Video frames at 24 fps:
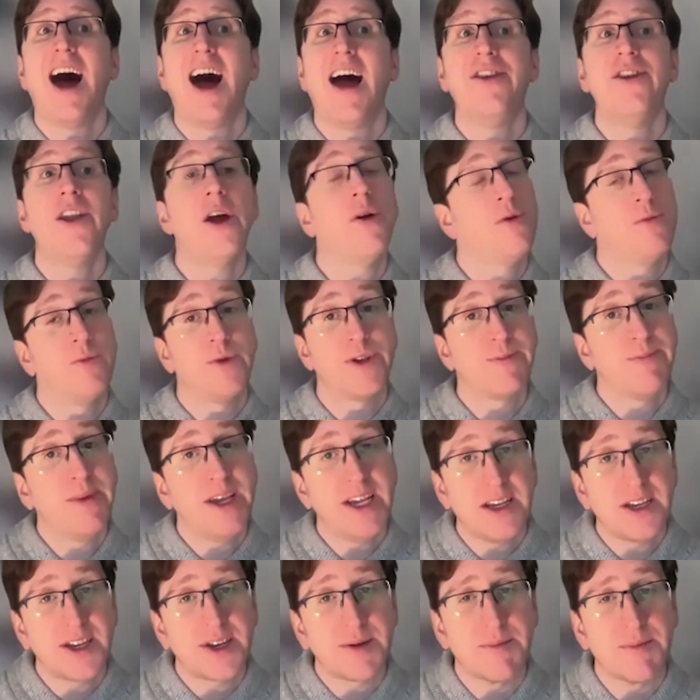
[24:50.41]
no one was
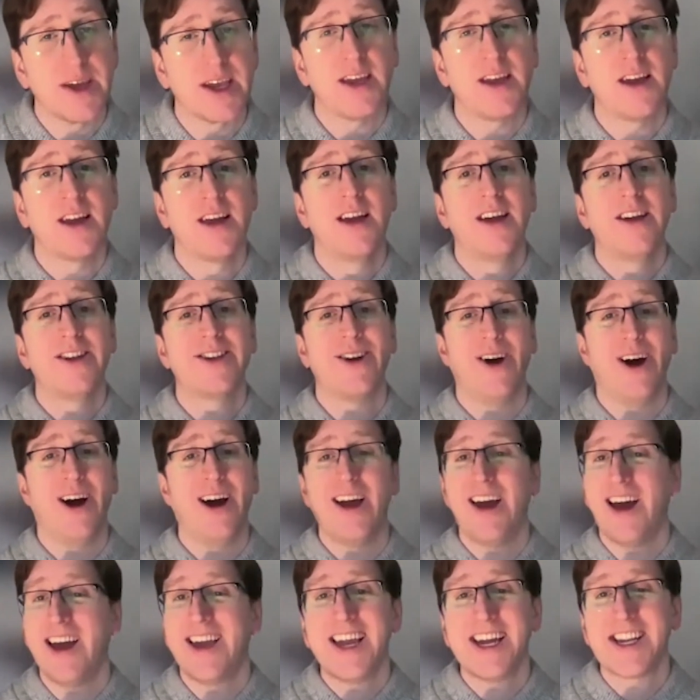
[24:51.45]
mean to me. So
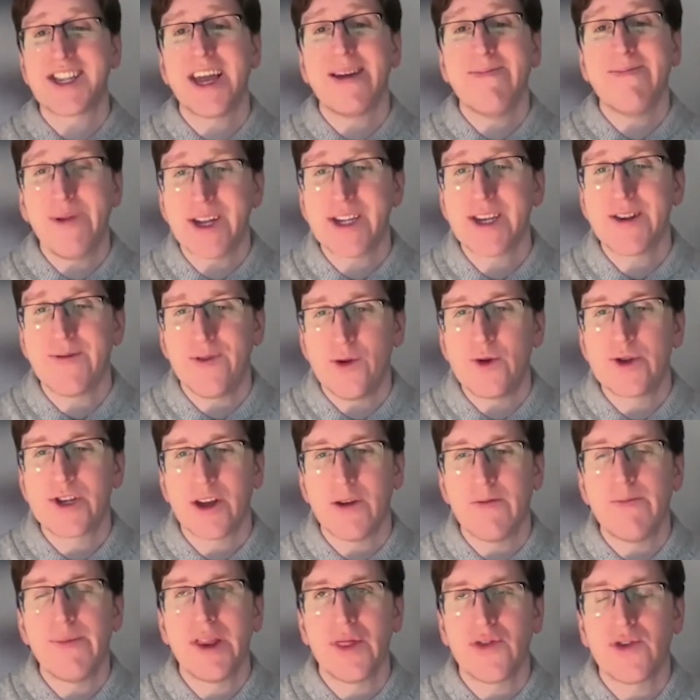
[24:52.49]
I guess they must have
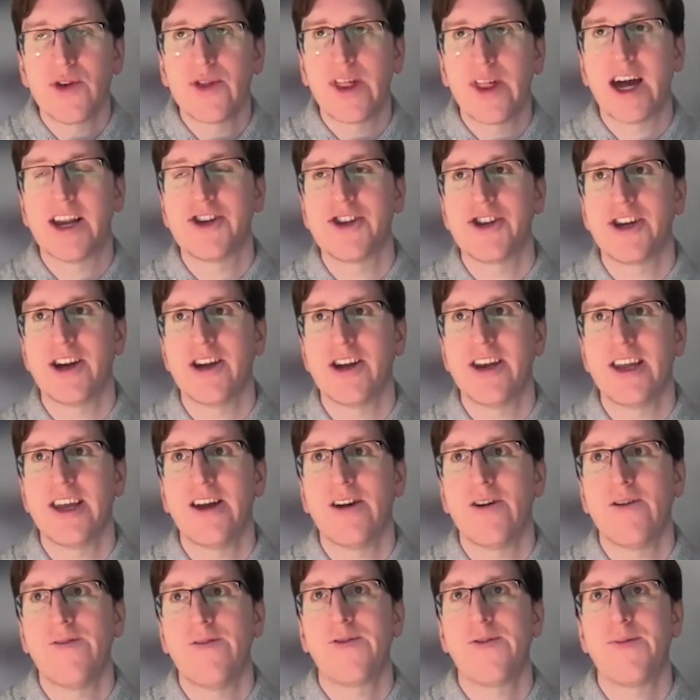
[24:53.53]
also been through that journey
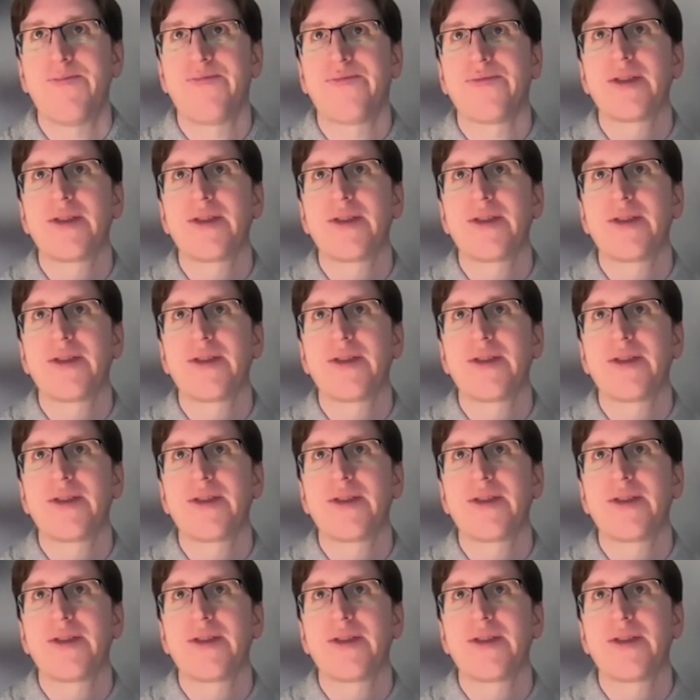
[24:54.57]
of